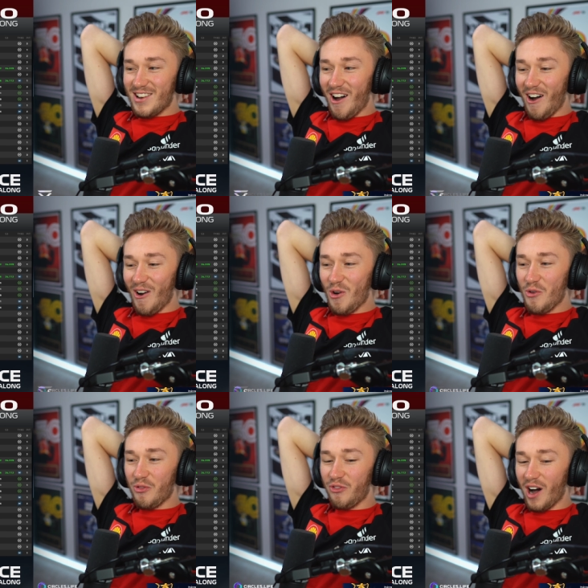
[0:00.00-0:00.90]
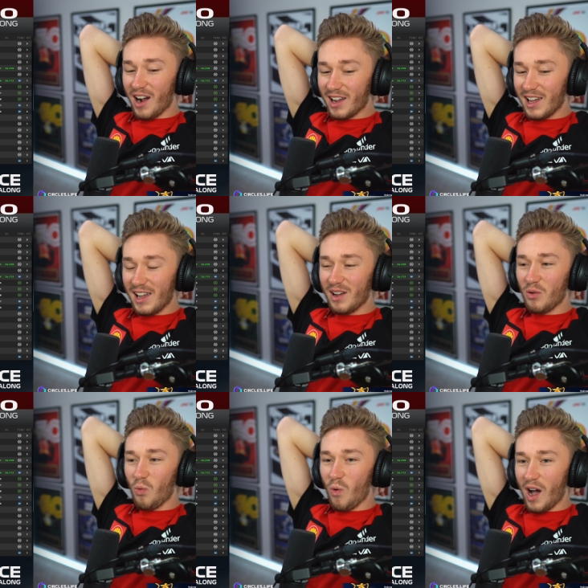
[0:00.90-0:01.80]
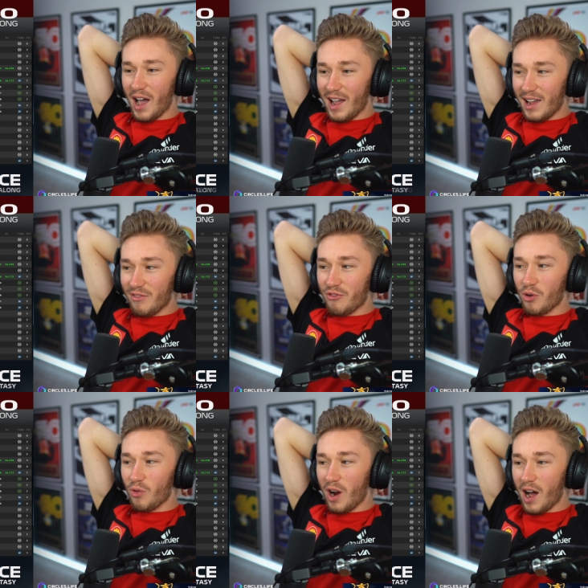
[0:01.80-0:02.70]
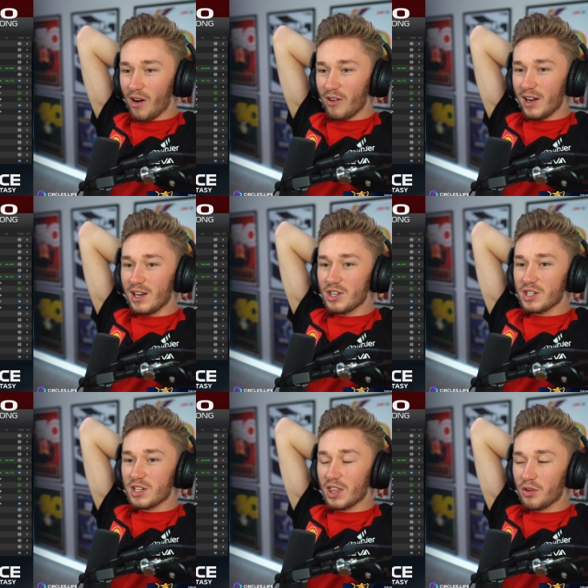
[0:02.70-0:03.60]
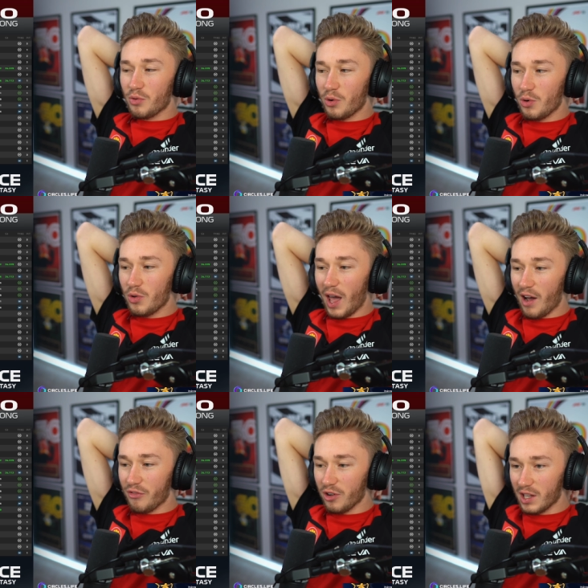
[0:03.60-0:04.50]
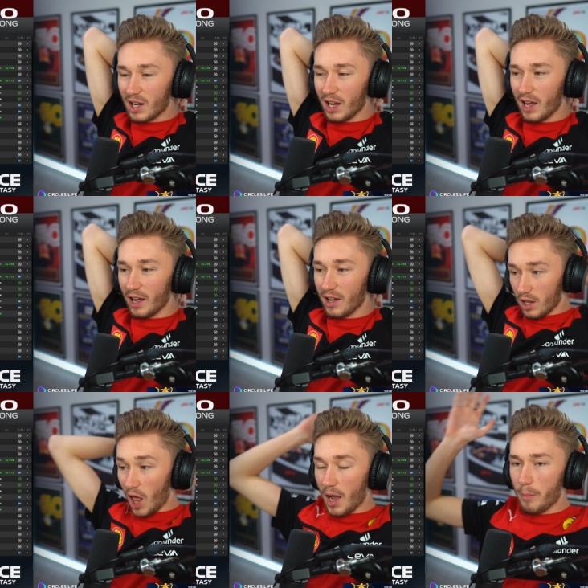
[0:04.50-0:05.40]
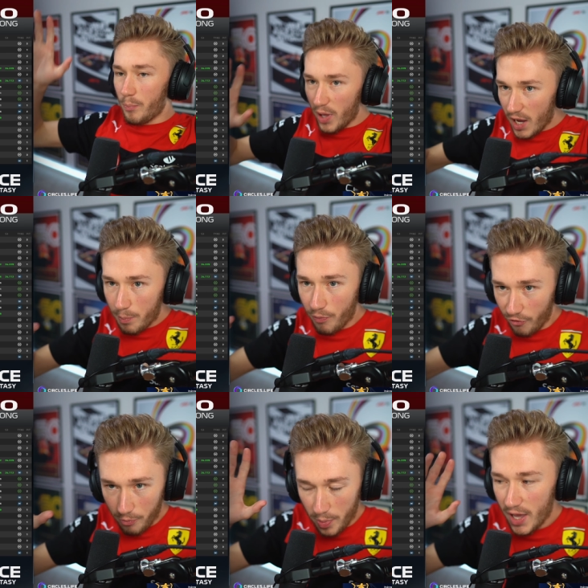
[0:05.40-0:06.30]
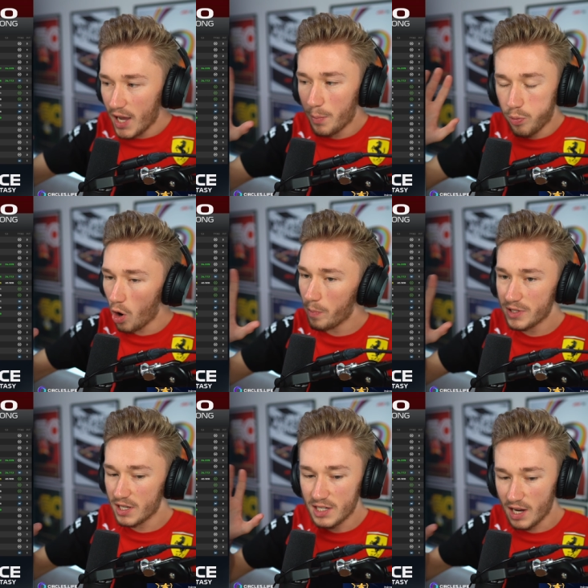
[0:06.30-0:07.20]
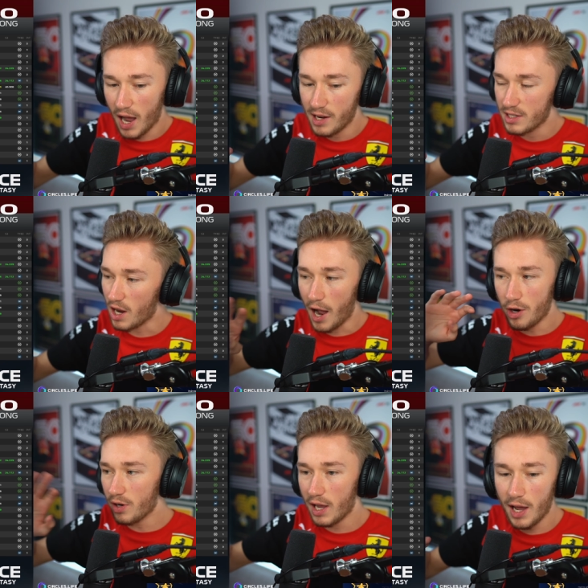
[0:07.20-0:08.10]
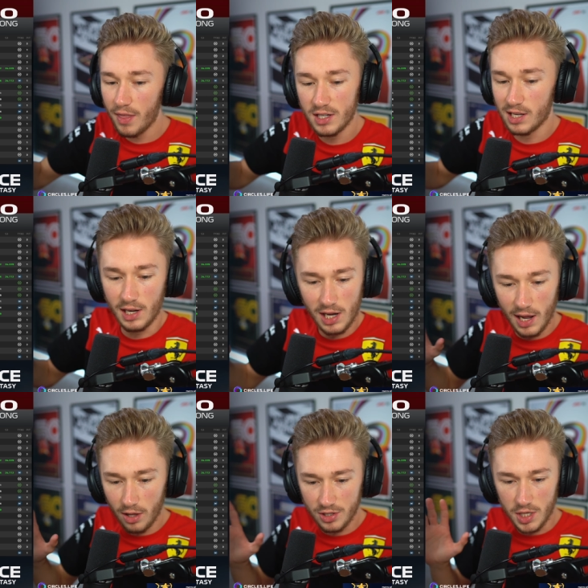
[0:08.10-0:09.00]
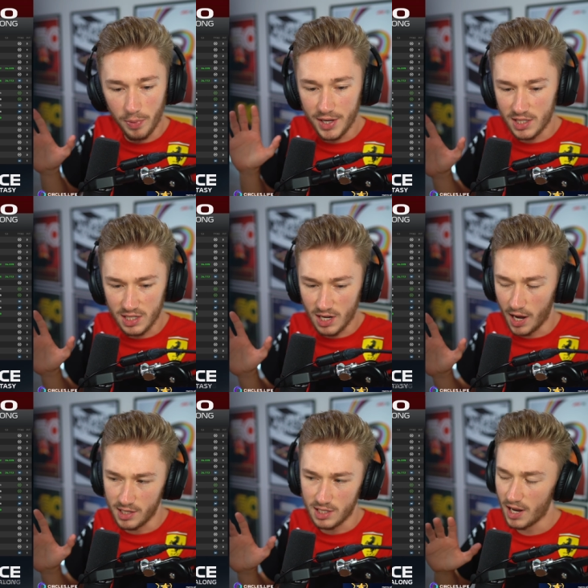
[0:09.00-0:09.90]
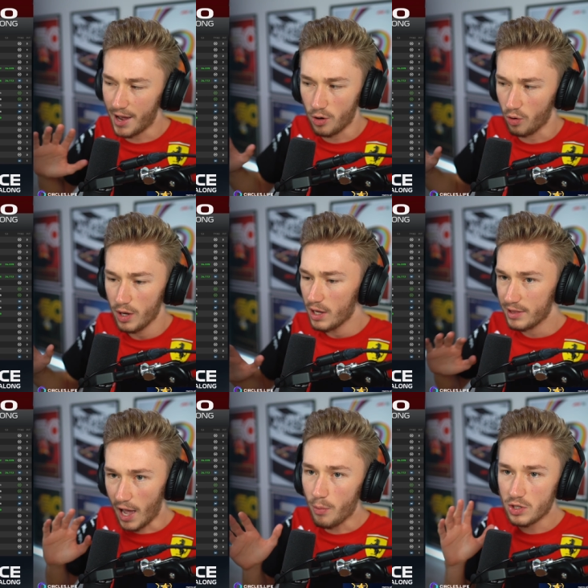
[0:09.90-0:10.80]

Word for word: no fucking way Ferrari just threw that for Leclerc. Like, big, big props to Sainz. I don't care that Leclerc lost the place to Sainz at all. That